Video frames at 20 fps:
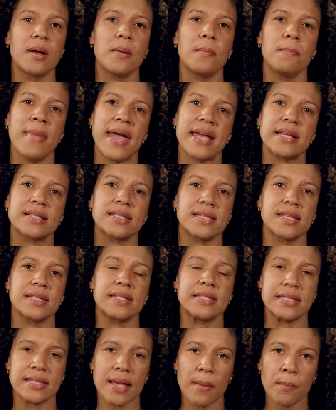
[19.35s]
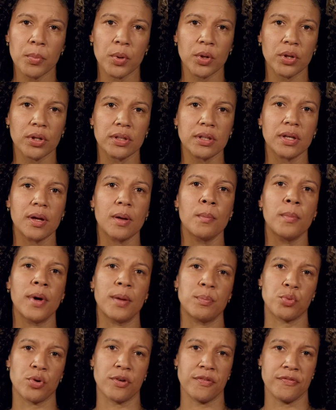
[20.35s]
makes this simple
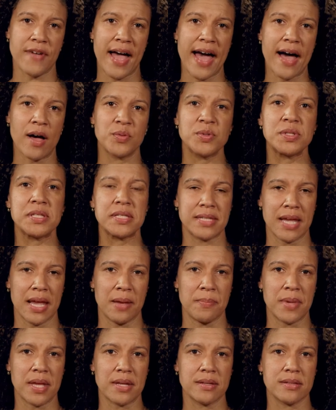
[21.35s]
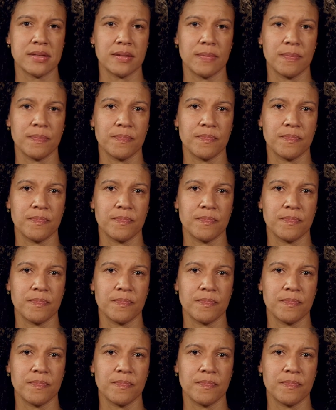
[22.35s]
but profound statement